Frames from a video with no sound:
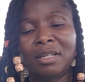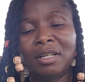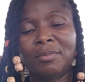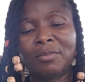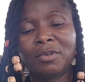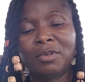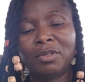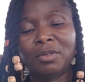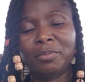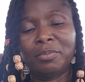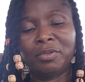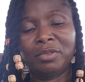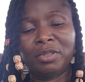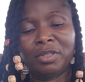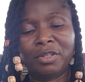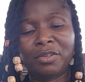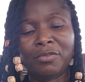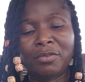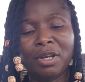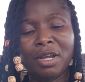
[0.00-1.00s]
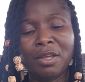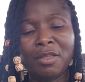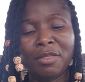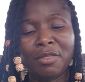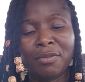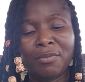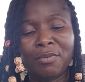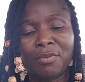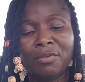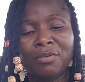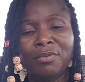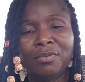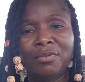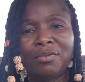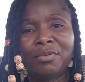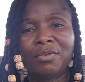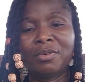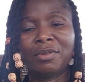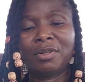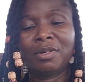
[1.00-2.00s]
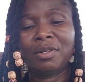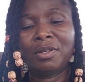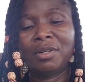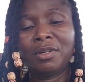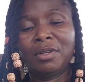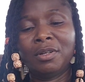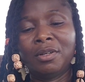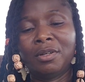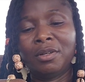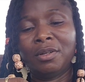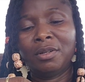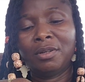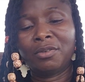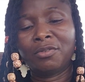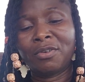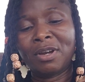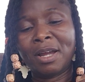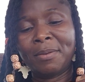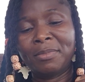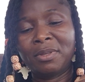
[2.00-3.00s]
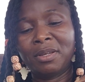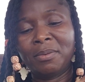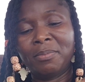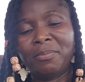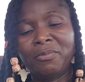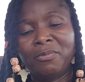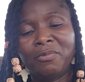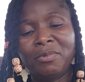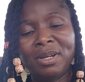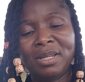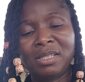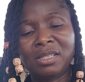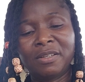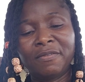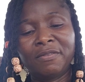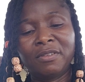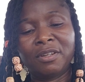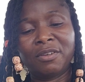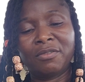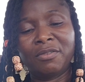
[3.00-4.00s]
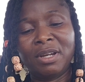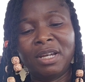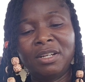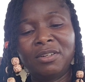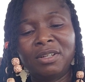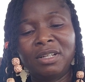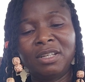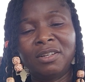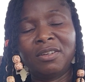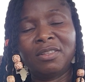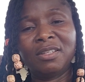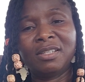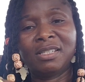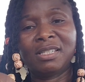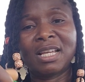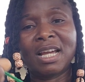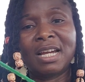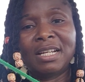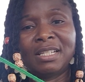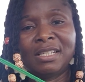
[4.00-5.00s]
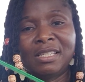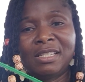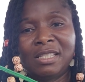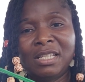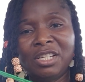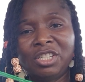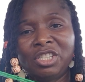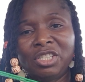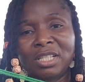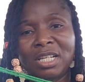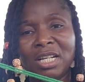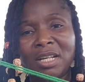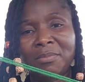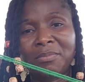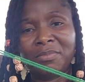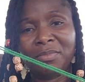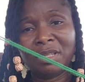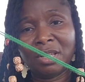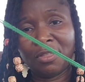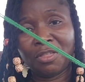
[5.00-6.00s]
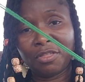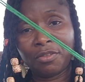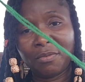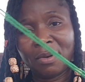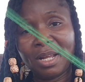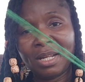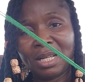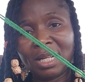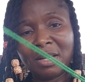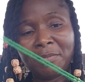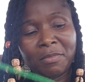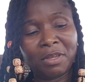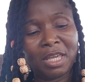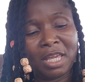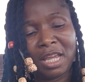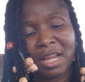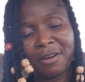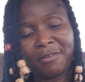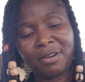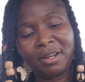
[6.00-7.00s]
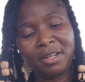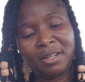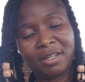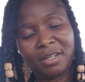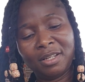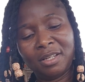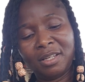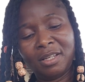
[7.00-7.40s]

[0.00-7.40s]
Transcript: I'm going to put the green through, grab the rest of the green on the other side, the thread that I'm carrying.